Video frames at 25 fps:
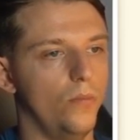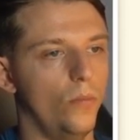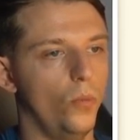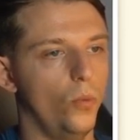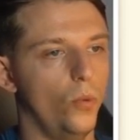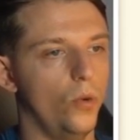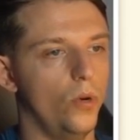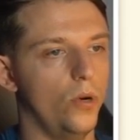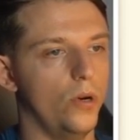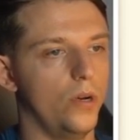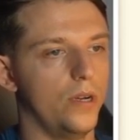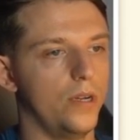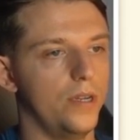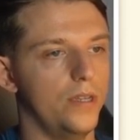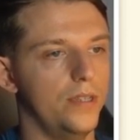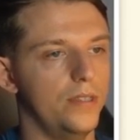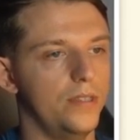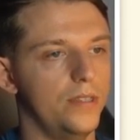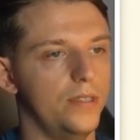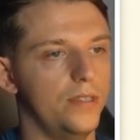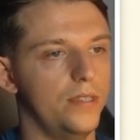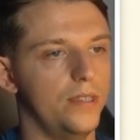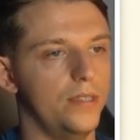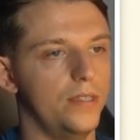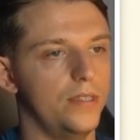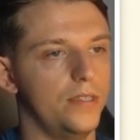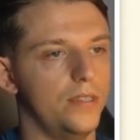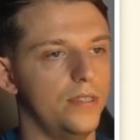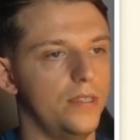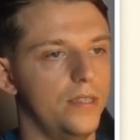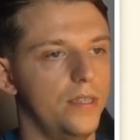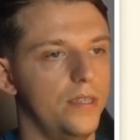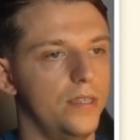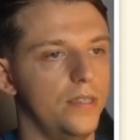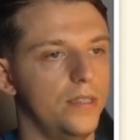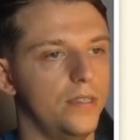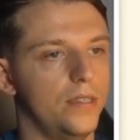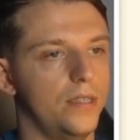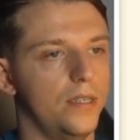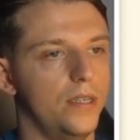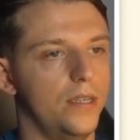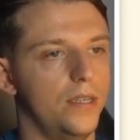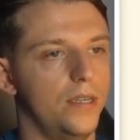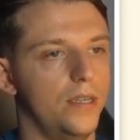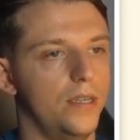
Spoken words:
more consistent.